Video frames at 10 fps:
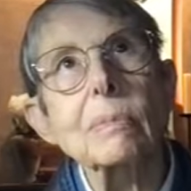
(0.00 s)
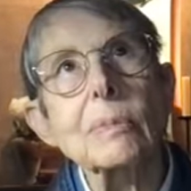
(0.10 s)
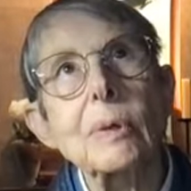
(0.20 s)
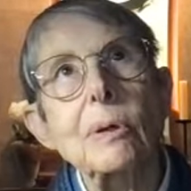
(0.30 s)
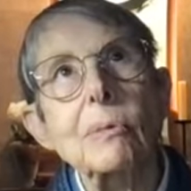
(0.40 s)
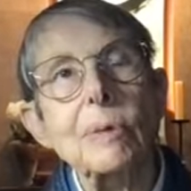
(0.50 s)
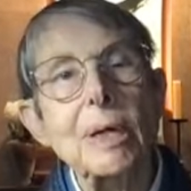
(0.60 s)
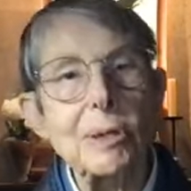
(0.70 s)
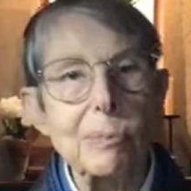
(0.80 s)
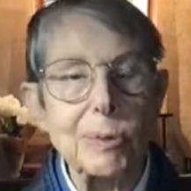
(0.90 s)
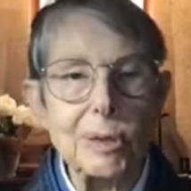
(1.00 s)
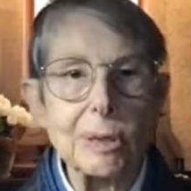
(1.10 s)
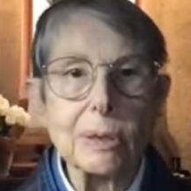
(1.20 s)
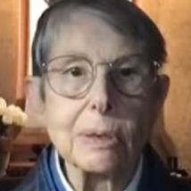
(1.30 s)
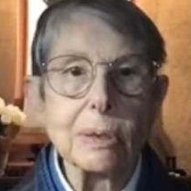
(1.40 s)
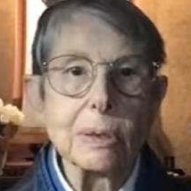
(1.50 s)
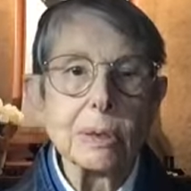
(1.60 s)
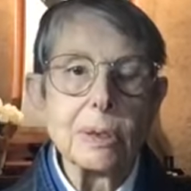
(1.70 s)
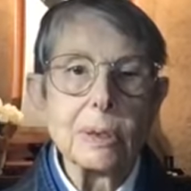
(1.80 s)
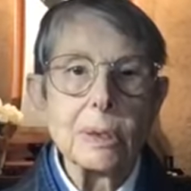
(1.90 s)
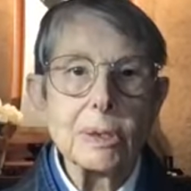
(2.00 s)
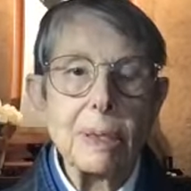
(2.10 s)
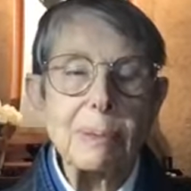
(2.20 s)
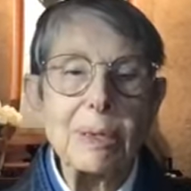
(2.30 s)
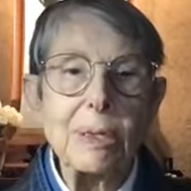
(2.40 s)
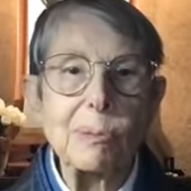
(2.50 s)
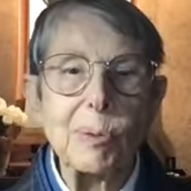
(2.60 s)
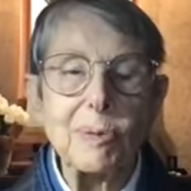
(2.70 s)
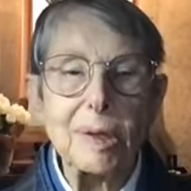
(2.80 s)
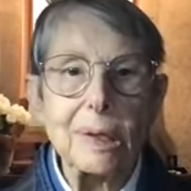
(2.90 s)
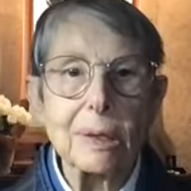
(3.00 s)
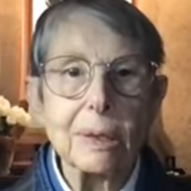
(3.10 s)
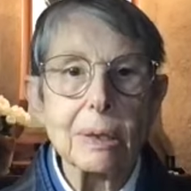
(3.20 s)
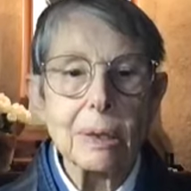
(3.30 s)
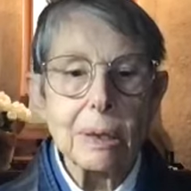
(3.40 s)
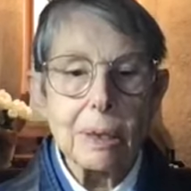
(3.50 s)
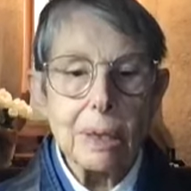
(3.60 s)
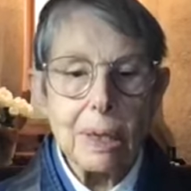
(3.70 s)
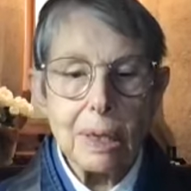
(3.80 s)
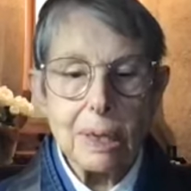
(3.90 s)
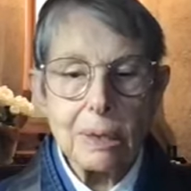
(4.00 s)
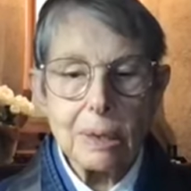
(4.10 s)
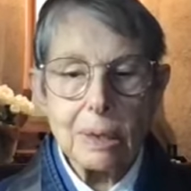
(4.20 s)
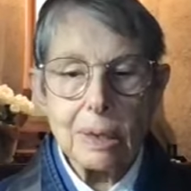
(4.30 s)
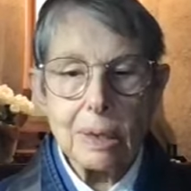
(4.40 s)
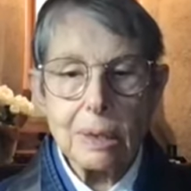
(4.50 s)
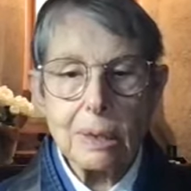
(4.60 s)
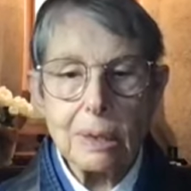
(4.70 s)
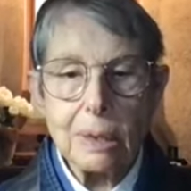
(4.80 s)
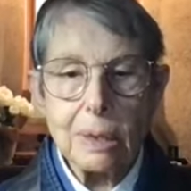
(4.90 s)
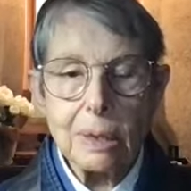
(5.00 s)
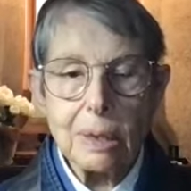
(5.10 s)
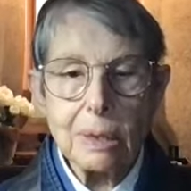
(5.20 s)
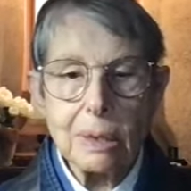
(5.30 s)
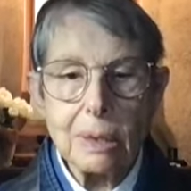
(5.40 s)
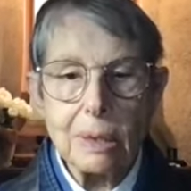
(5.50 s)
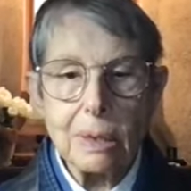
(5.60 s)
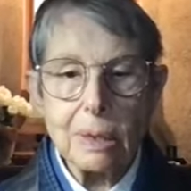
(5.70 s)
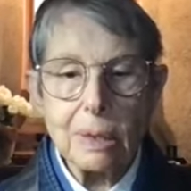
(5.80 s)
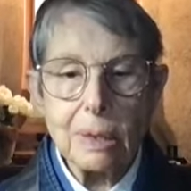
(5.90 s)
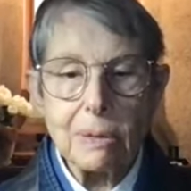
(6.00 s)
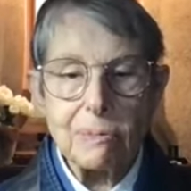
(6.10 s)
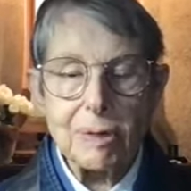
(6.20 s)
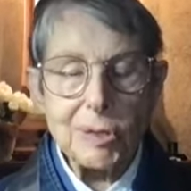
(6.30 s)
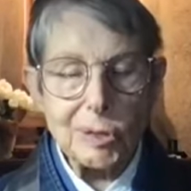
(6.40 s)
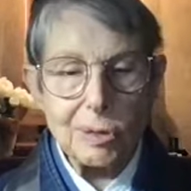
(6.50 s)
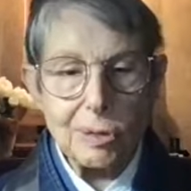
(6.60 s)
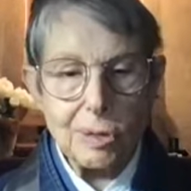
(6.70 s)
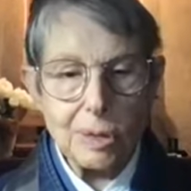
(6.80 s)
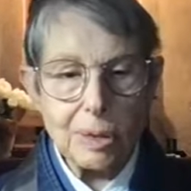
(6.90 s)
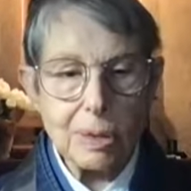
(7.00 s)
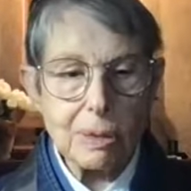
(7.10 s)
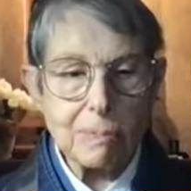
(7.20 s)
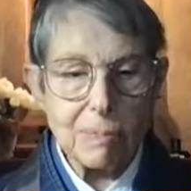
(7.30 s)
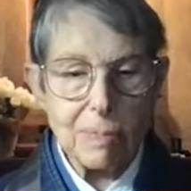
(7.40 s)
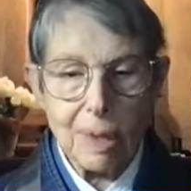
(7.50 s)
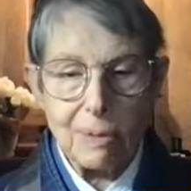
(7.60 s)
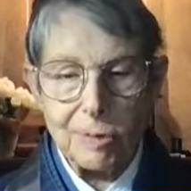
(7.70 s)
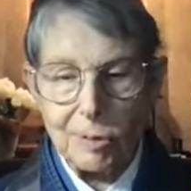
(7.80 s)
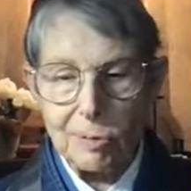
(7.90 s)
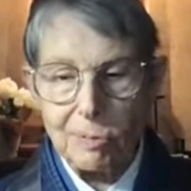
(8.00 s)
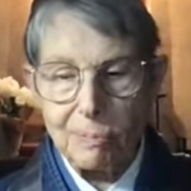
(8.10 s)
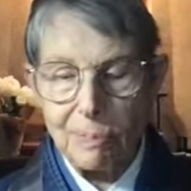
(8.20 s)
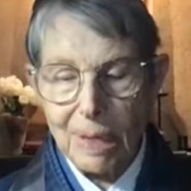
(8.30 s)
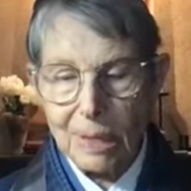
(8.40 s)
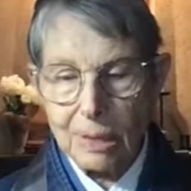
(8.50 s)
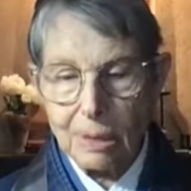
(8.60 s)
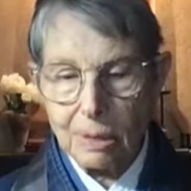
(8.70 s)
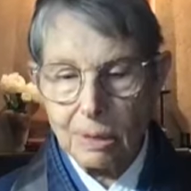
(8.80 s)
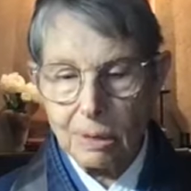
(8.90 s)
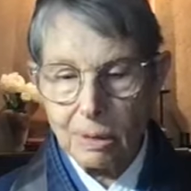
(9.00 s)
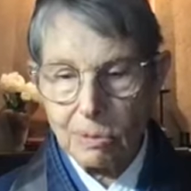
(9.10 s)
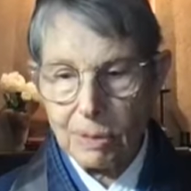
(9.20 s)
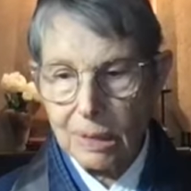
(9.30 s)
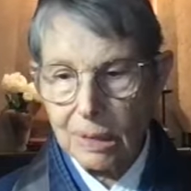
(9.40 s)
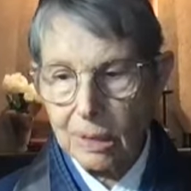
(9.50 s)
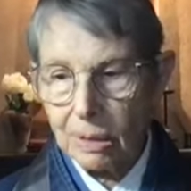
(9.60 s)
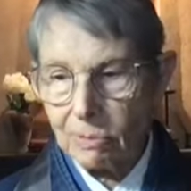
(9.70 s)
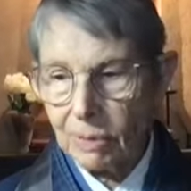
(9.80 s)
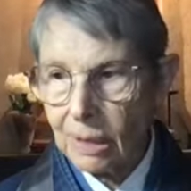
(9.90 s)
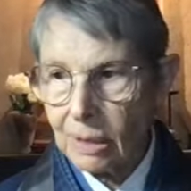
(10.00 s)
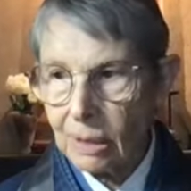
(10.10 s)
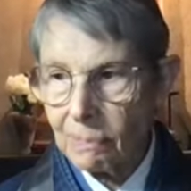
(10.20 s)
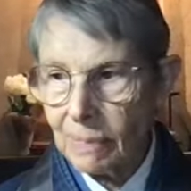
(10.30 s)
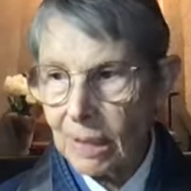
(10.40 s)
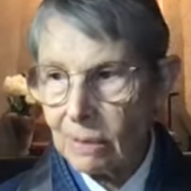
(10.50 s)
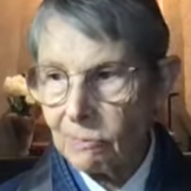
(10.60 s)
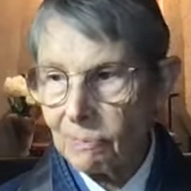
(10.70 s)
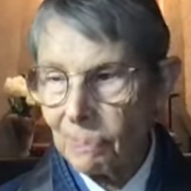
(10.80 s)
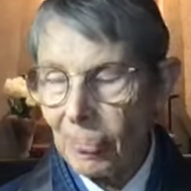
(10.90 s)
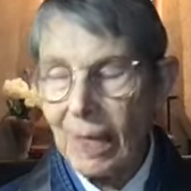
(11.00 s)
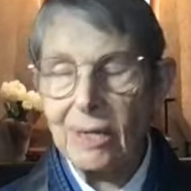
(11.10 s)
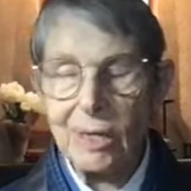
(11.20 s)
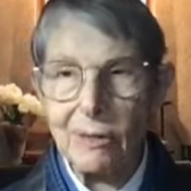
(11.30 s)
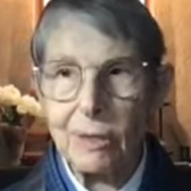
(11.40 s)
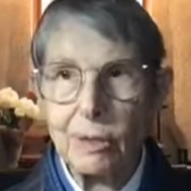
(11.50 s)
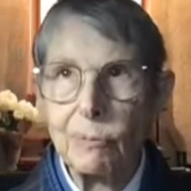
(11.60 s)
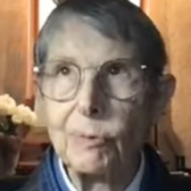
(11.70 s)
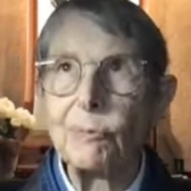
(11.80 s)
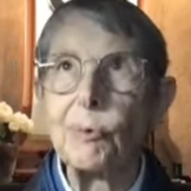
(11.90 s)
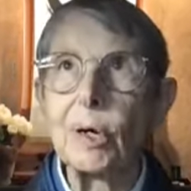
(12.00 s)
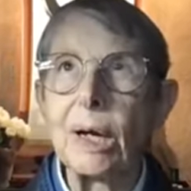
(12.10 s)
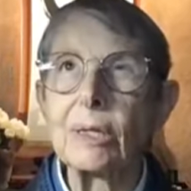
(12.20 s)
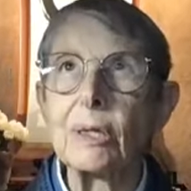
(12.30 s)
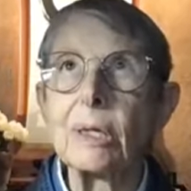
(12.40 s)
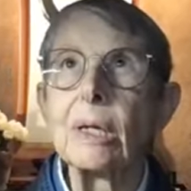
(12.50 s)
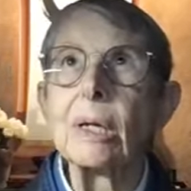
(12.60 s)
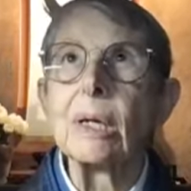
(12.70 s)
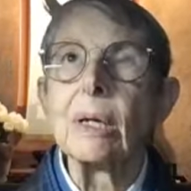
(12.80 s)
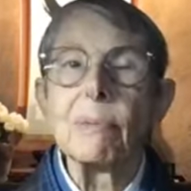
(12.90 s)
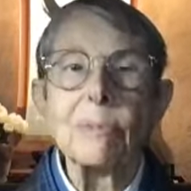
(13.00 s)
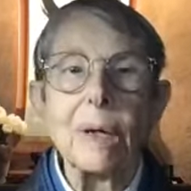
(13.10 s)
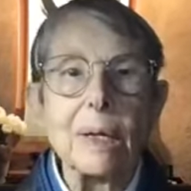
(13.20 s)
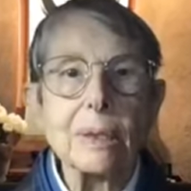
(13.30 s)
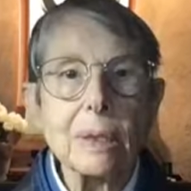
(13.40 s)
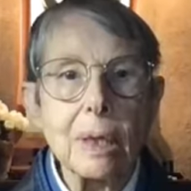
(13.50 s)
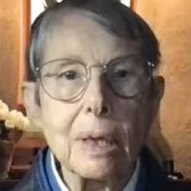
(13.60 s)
Rashomon, a Japanese movie, and it features a few men, three I think men. Actually, I think there were 4 actually, but